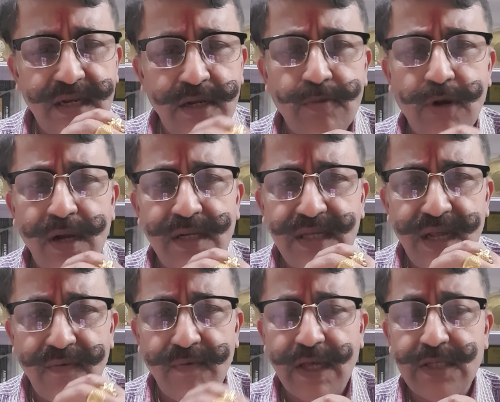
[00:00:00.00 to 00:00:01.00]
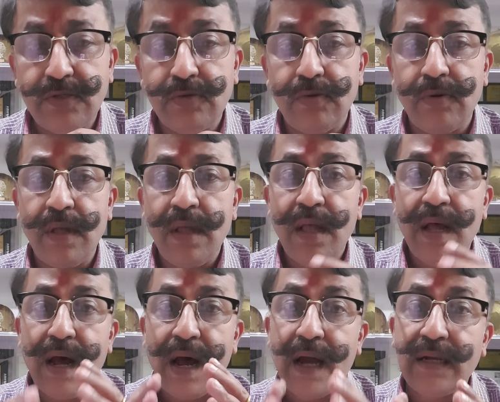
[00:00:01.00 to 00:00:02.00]
numerology, and Vastu
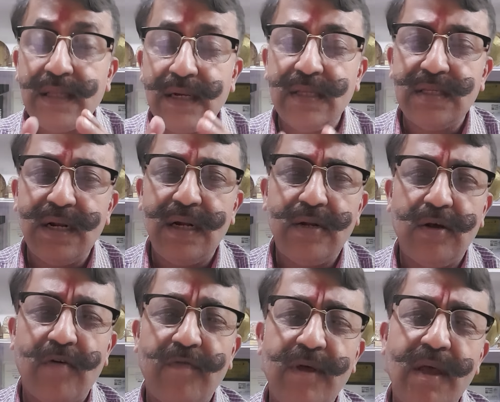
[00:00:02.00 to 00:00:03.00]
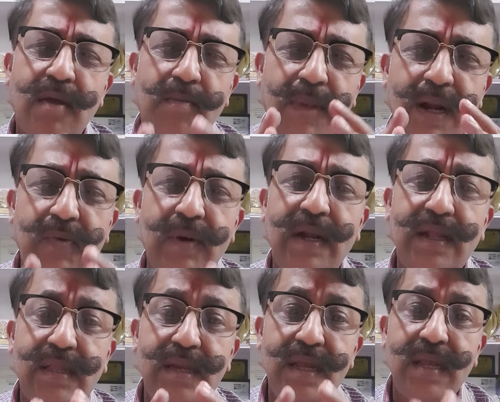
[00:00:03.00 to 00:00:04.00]
are the result of my
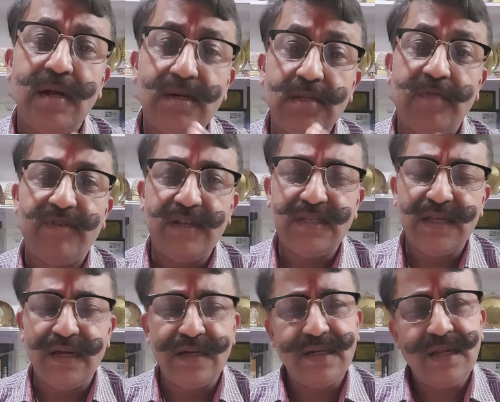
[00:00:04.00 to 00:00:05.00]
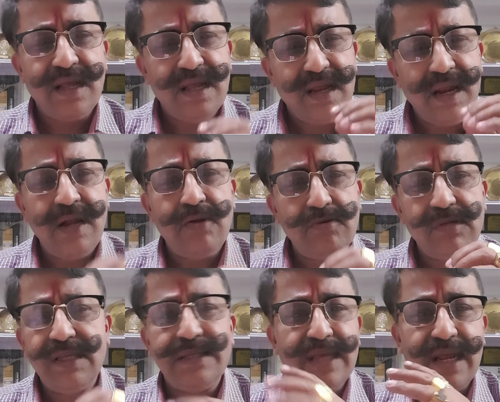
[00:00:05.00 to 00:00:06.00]
23 years of research into
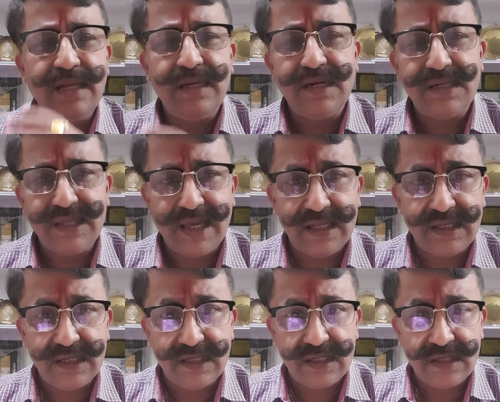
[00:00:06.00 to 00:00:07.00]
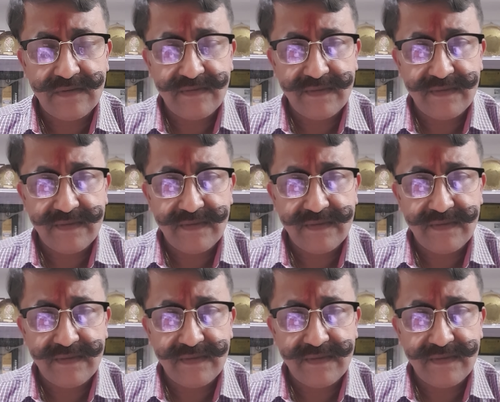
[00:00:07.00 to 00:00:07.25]
these ancient sciences.